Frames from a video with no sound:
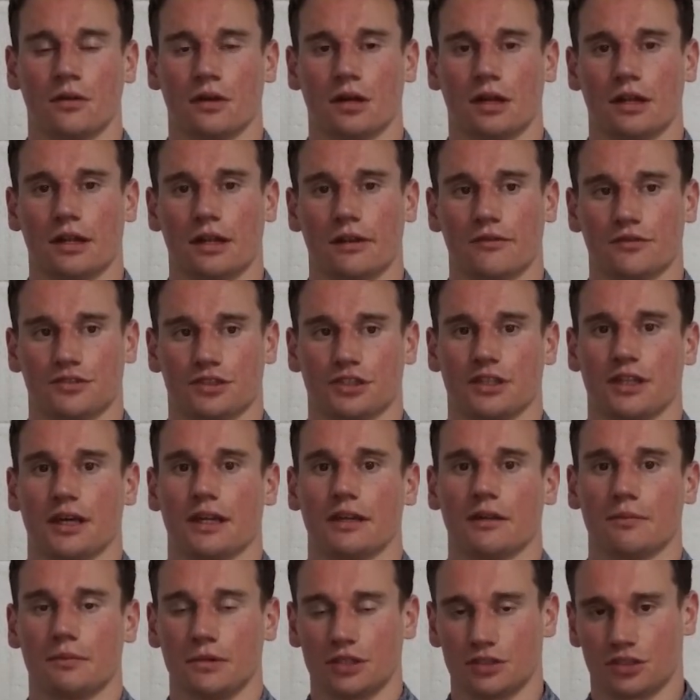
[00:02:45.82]
And obviously
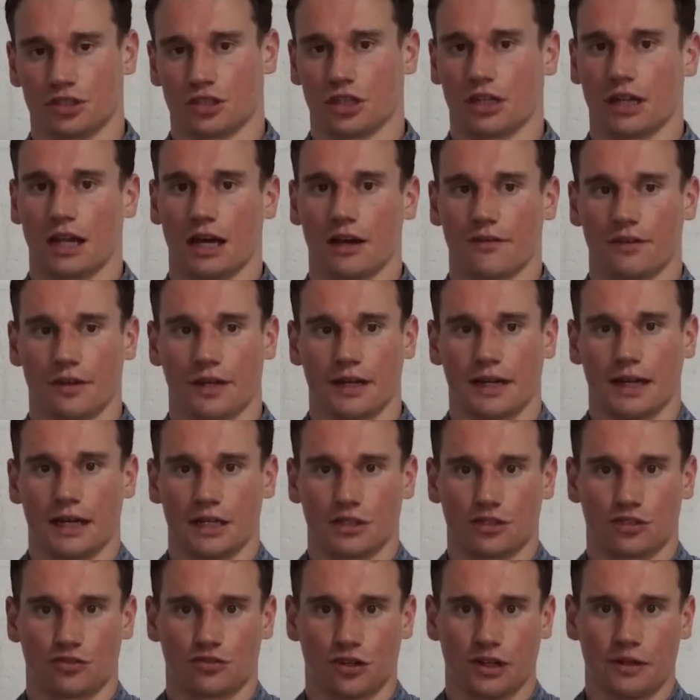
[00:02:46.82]
then it means you're going to have a
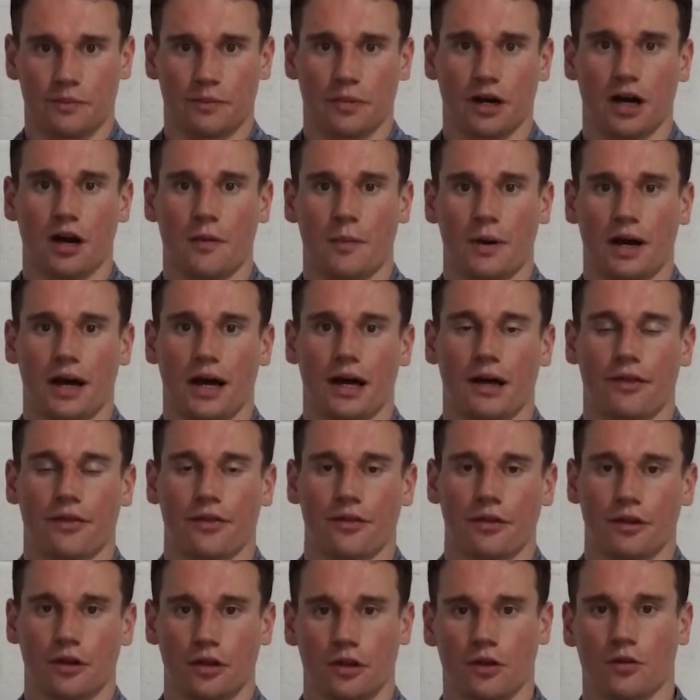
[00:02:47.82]
nice straight bar path
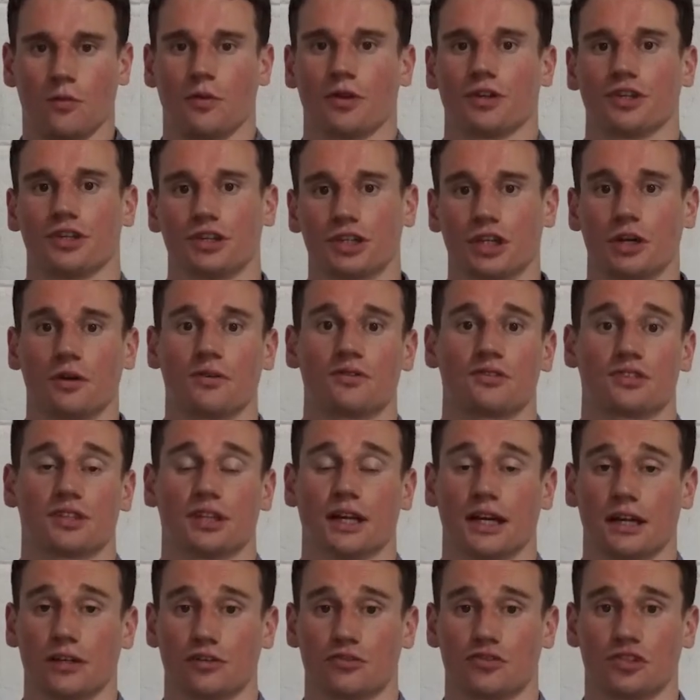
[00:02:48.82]
when you go into
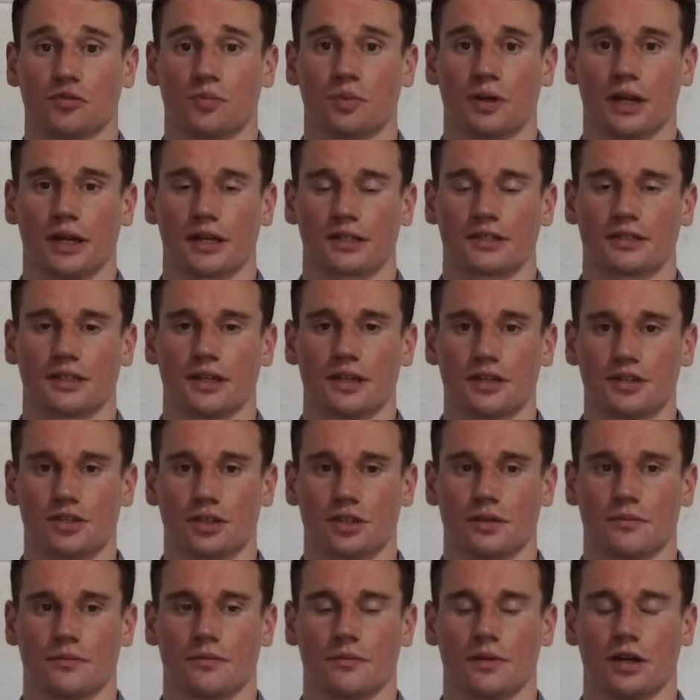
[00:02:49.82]
that triple
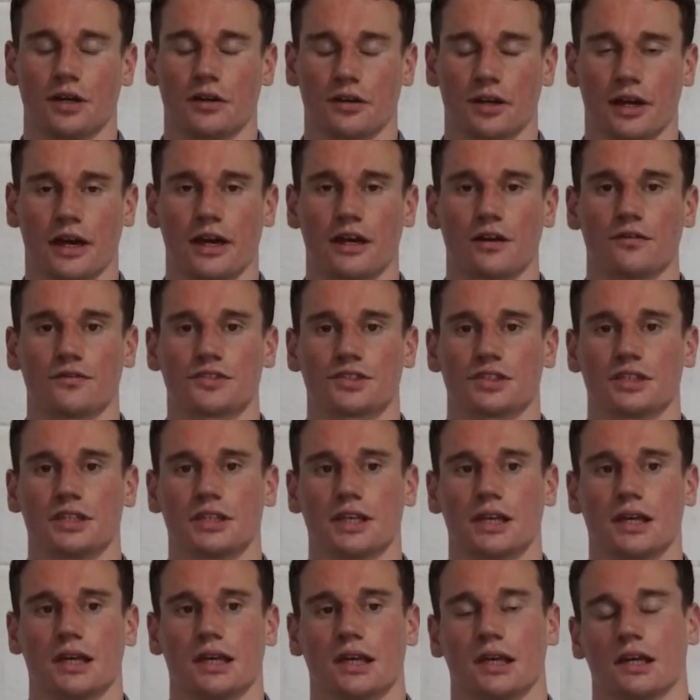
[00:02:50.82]
extension. Okay, obviously
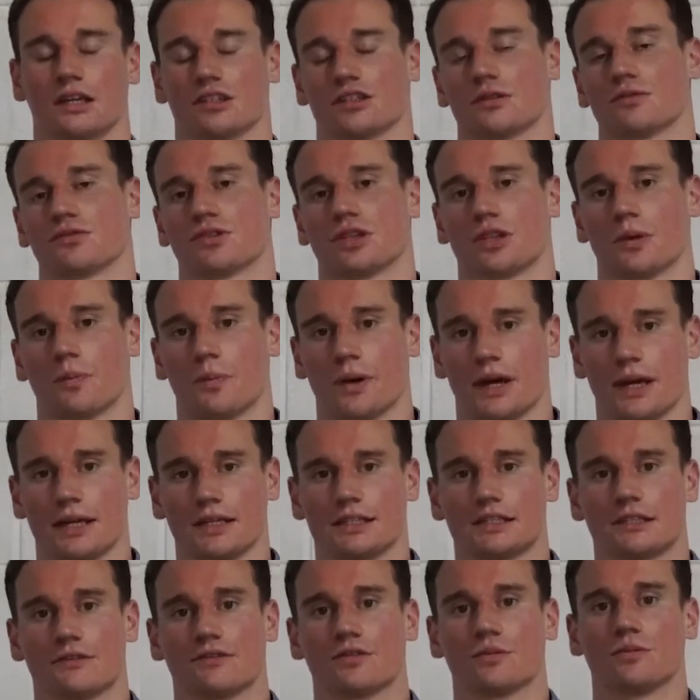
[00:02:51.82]
in terms of the
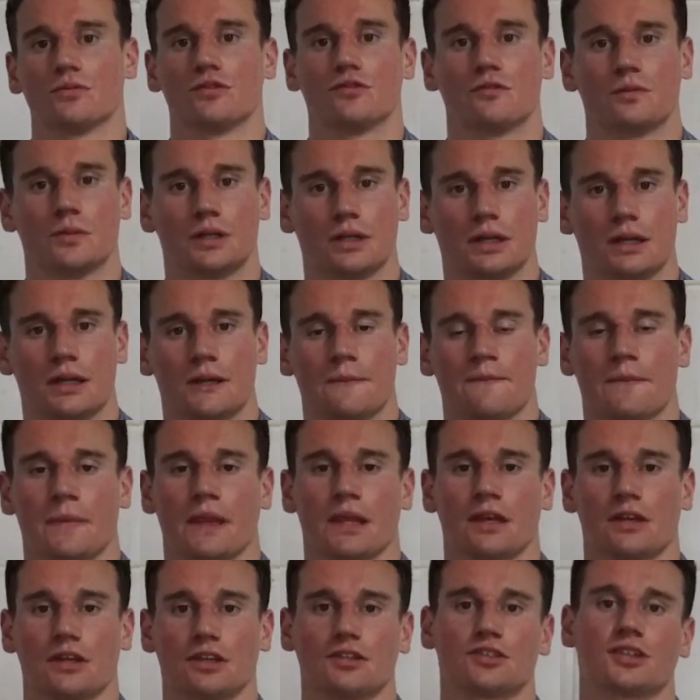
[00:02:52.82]
pace of the movement,
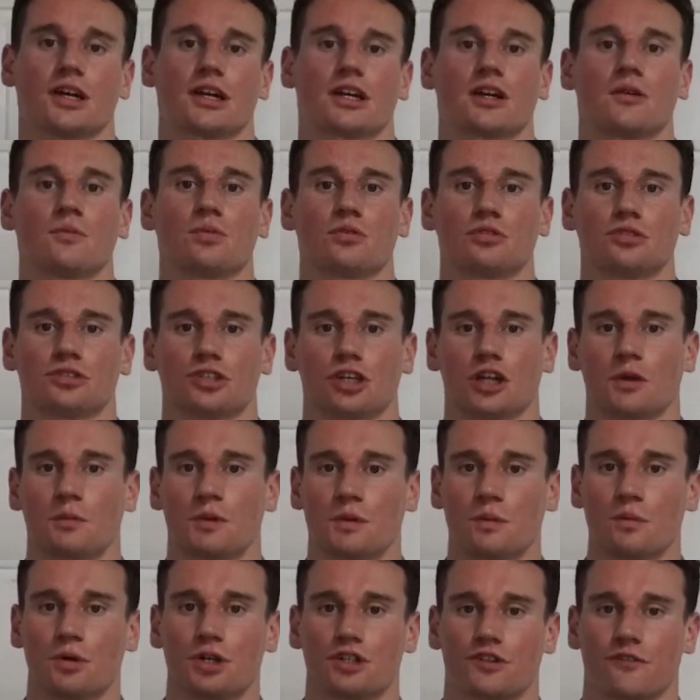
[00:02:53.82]
your second pull is going to be
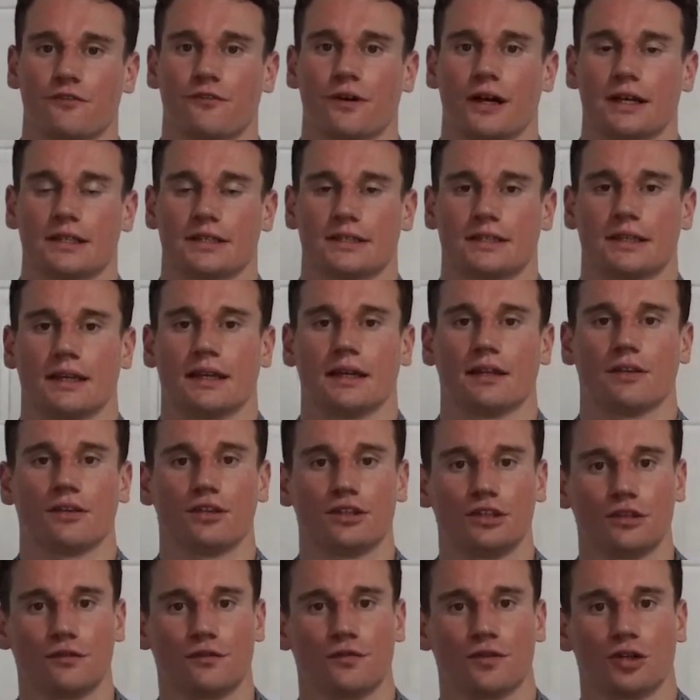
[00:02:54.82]
much faster than
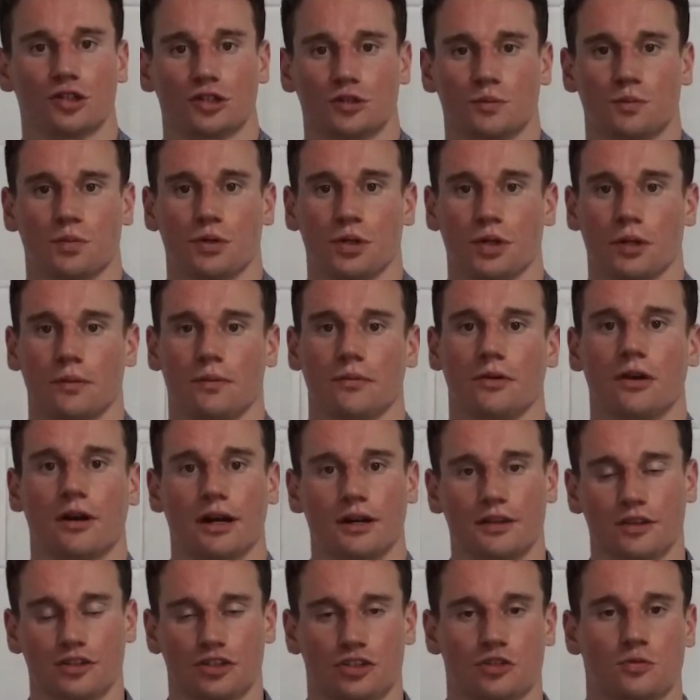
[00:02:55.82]
your first pull.
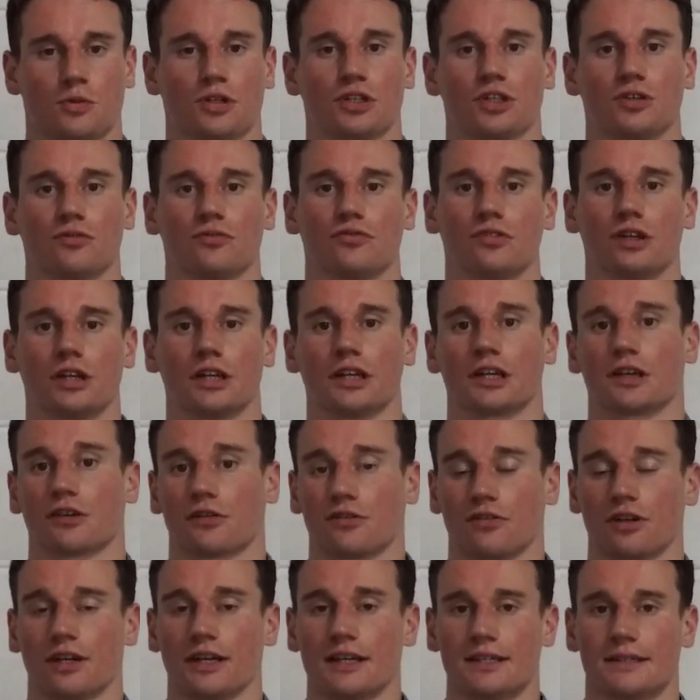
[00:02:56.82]
Right, this is when you're really
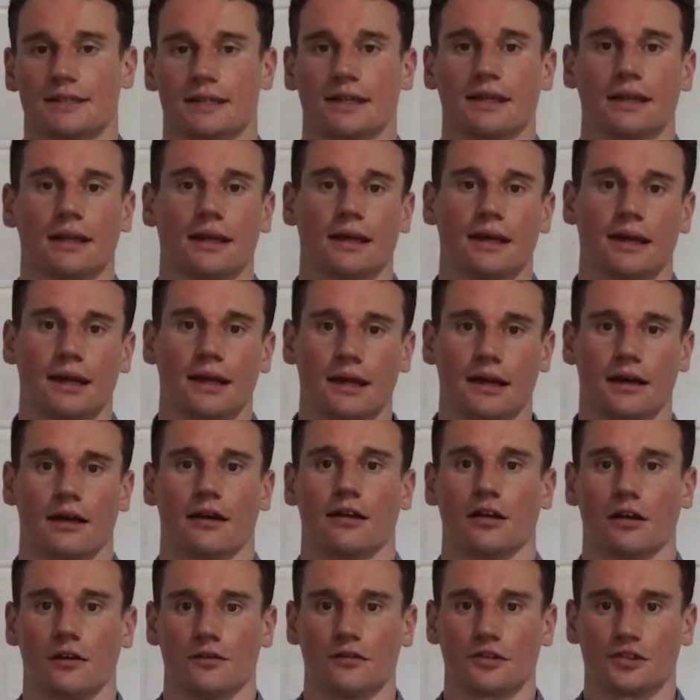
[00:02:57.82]
creating a
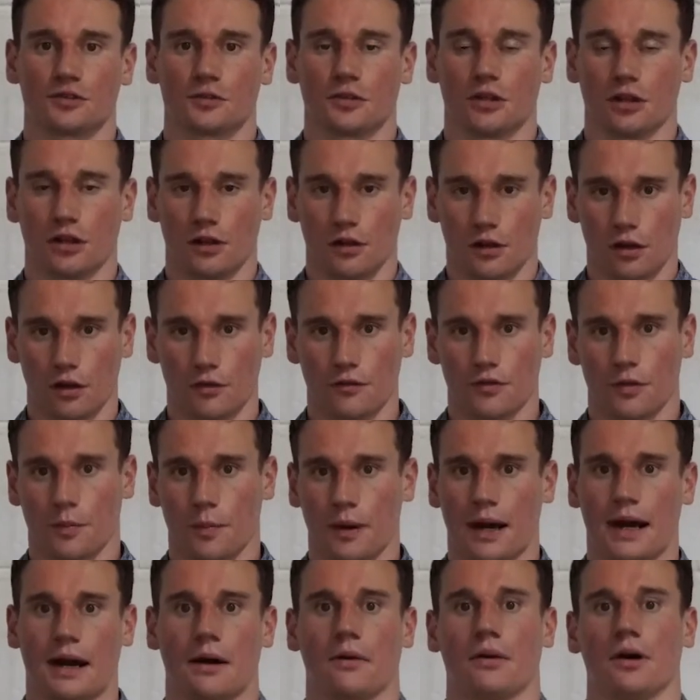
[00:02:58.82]
lot of the
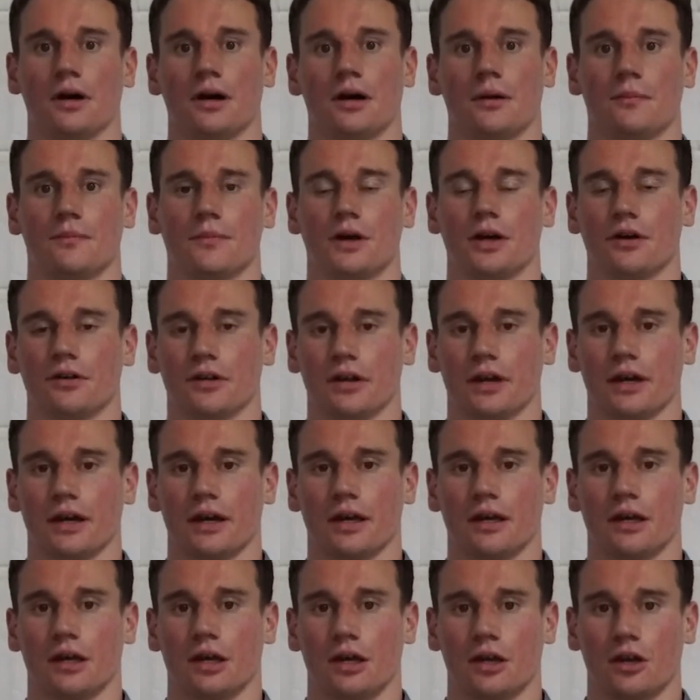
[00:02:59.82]
power.
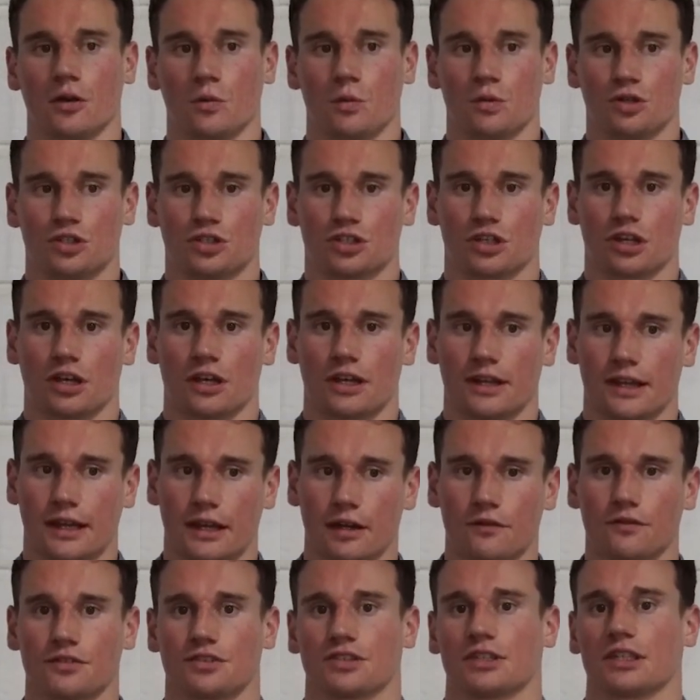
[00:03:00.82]
Okay, which is going to then
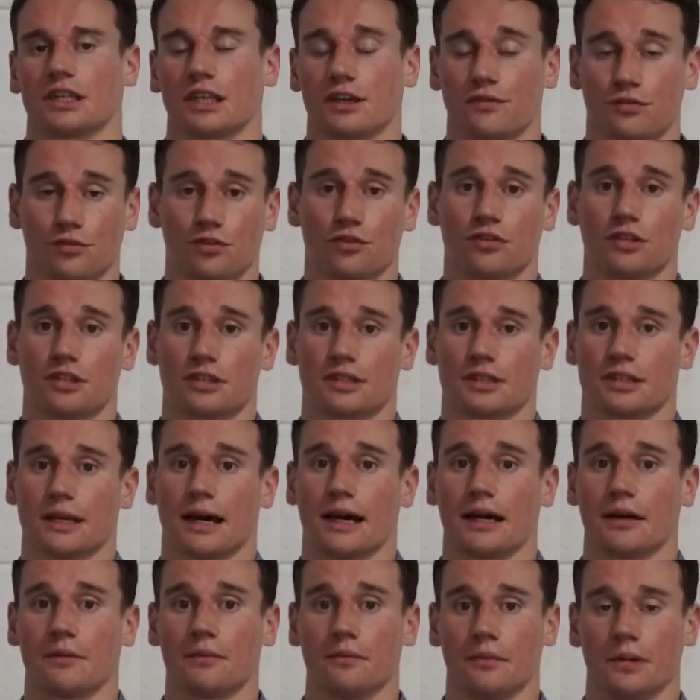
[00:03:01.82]
obviously give you the
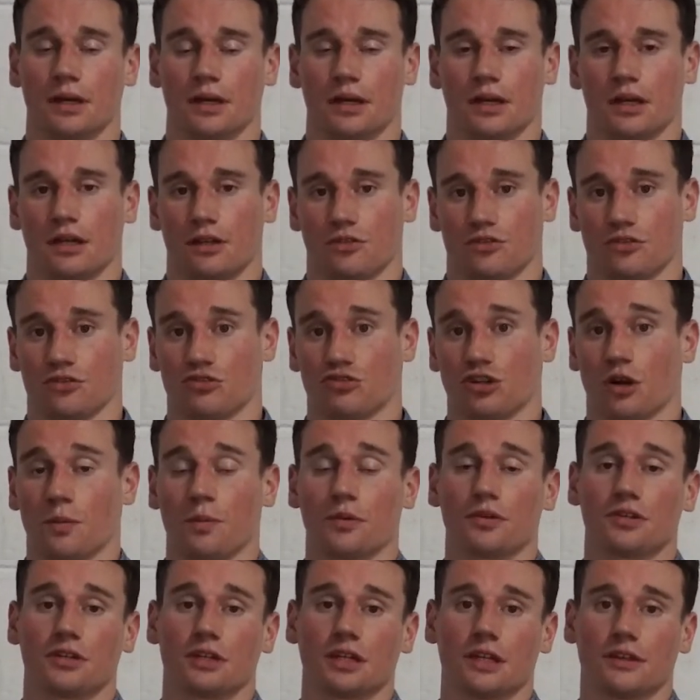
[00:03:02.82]
time to drop
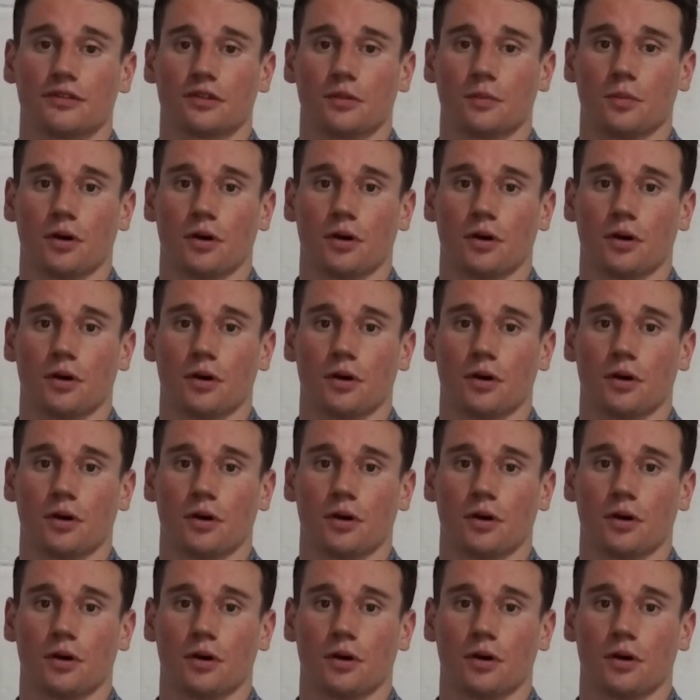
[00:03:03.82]
underneath the